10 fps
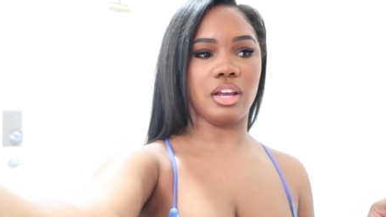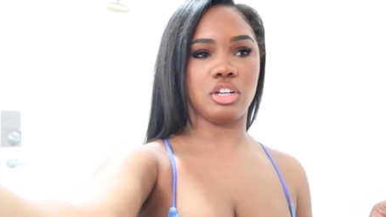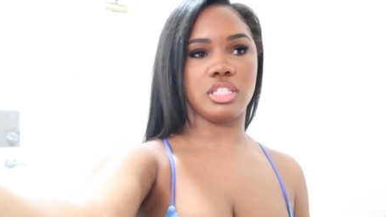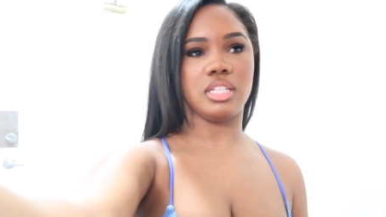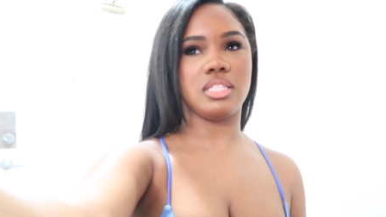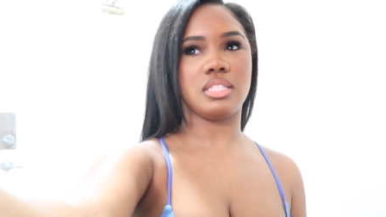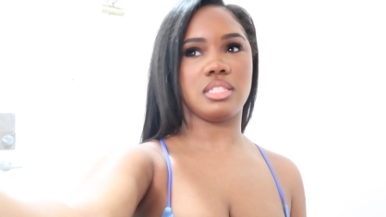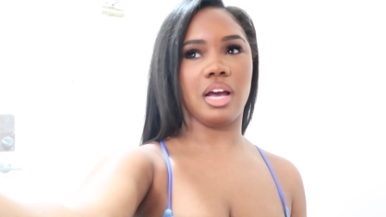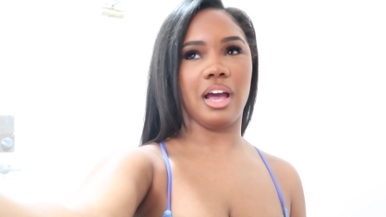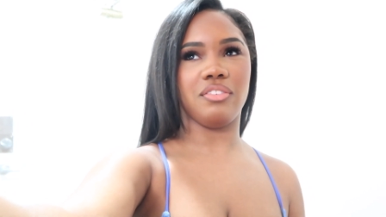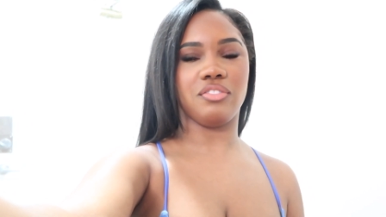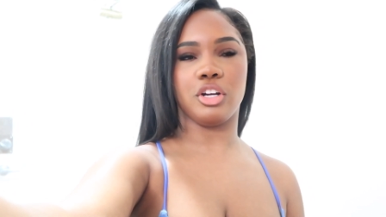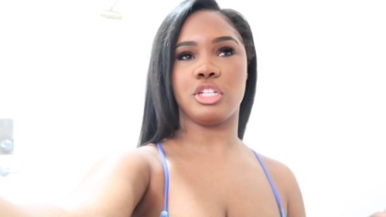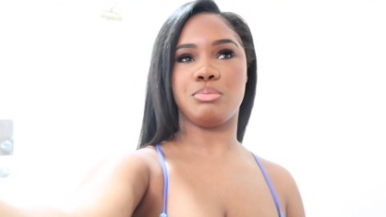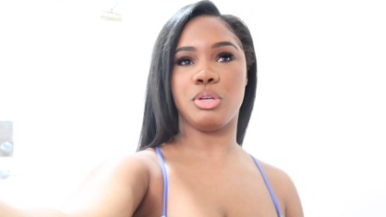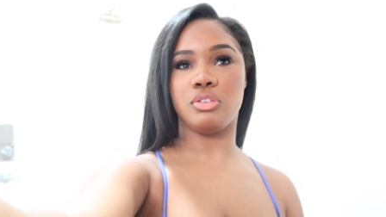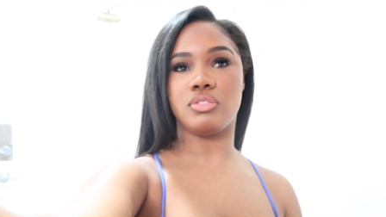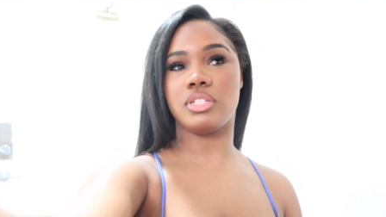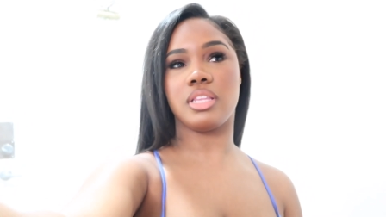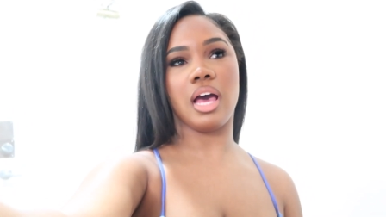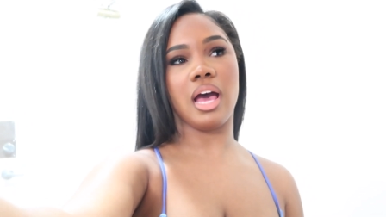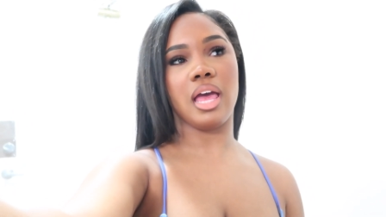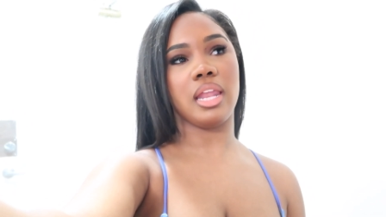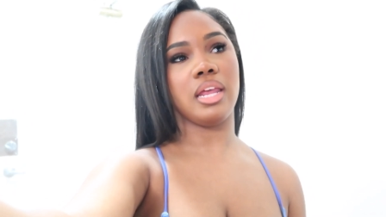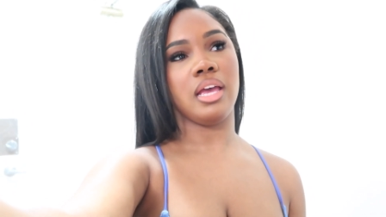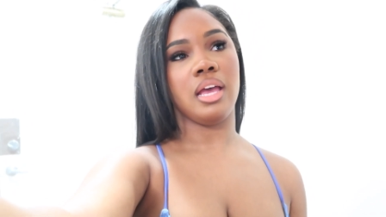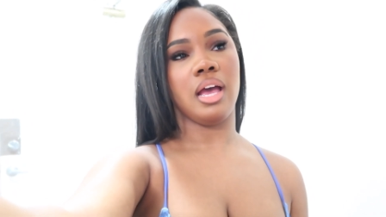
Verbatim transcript: or since I first moved to that